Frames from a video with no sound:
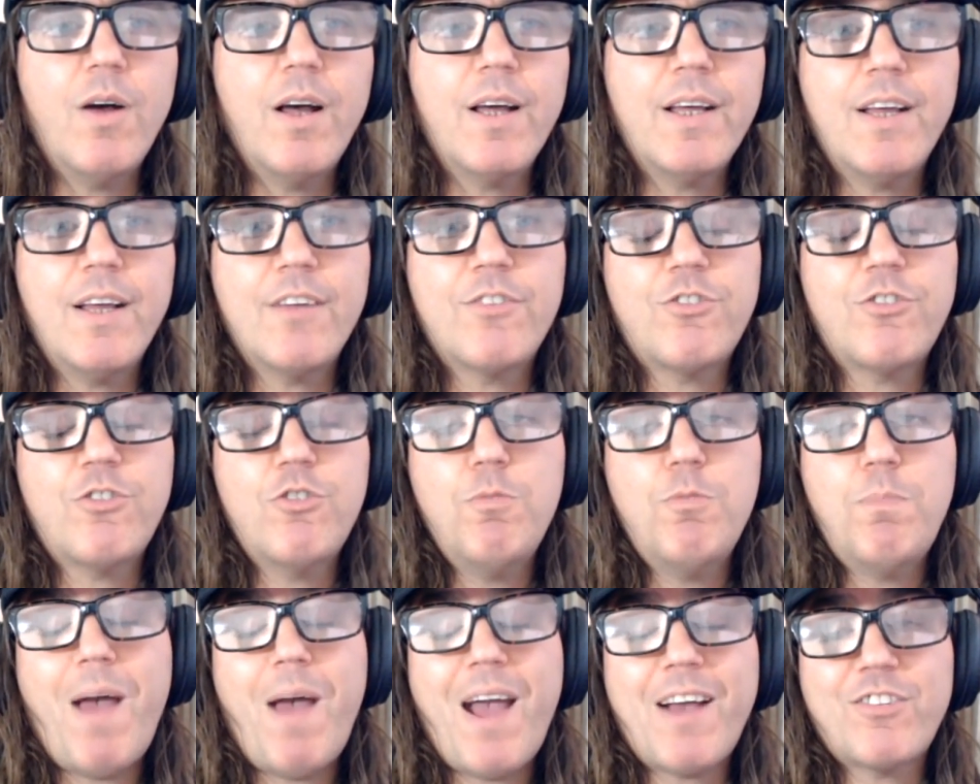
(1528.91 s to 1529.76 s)
I guess
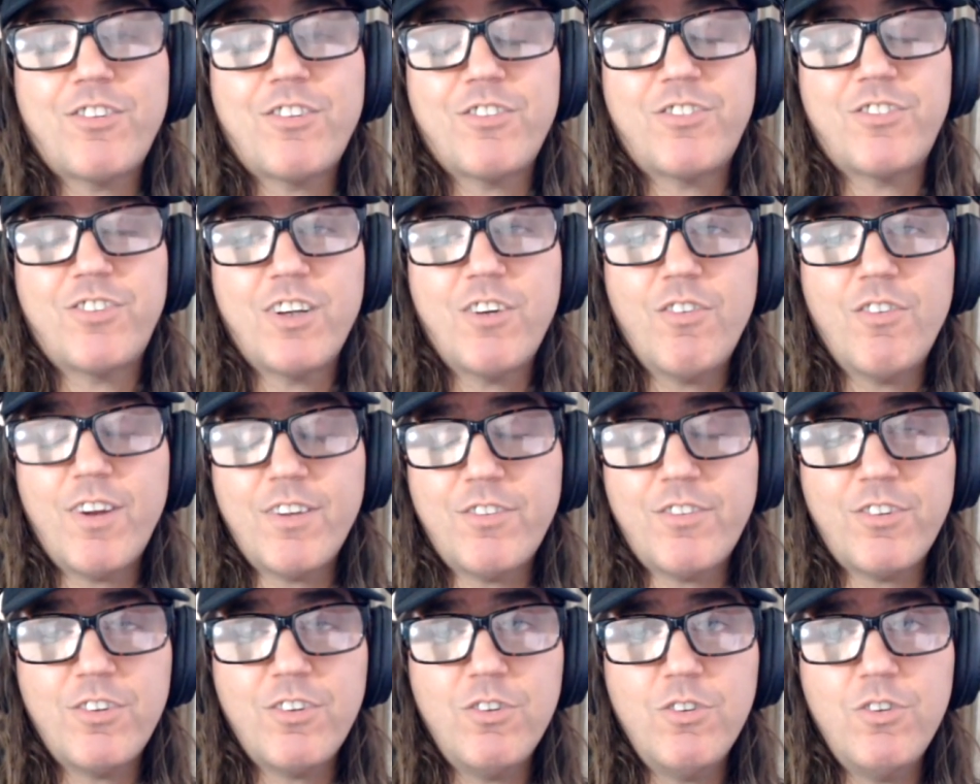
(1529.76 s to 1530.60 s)
two packs of
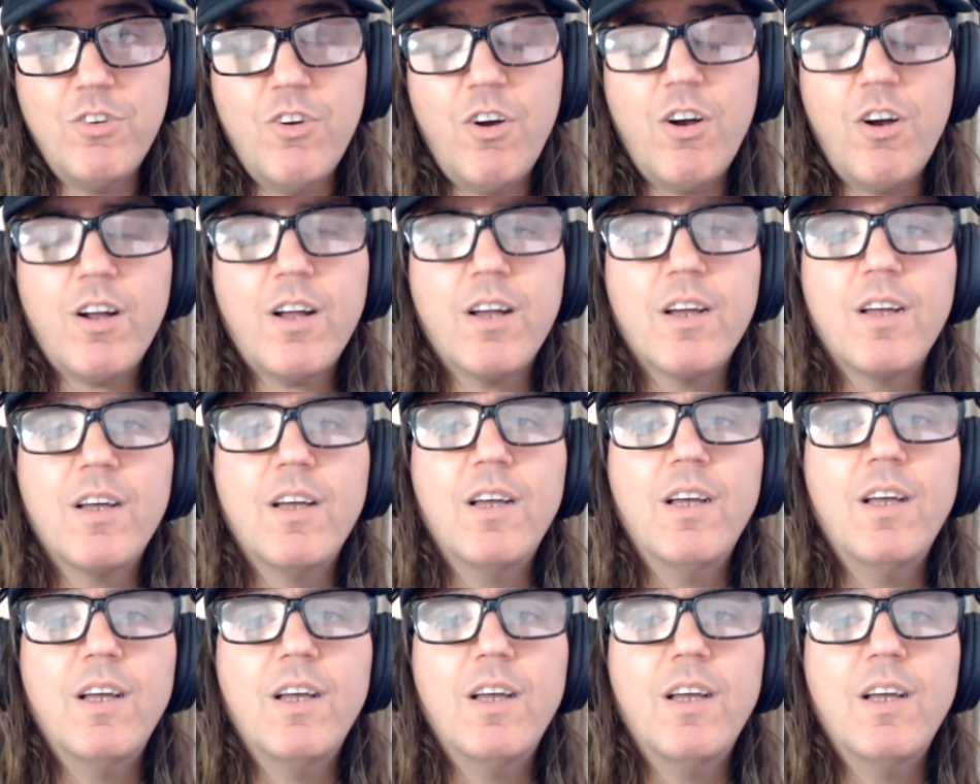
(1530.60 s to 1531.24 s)
cigarettes in New York.